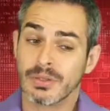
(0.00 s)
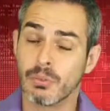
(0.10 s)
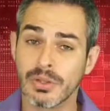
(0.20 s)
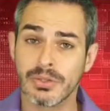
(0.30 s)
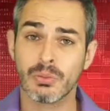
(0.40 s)

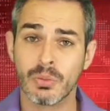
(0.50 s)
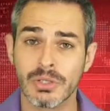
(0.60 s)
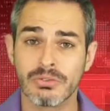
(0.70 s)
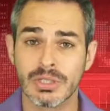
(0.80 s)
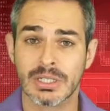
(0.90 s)
Well, they
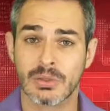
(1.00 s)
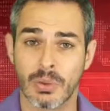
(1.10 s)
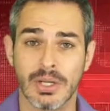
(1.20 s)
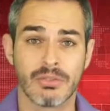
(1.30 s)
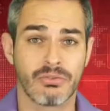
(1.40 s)
weren't really
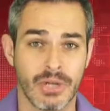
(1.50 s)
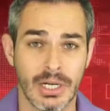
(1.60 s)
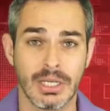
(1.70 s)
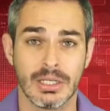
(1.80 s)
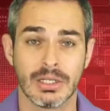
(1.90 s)
quite
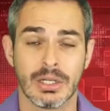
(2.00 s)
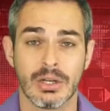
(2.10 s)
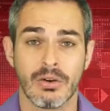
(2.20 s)
ready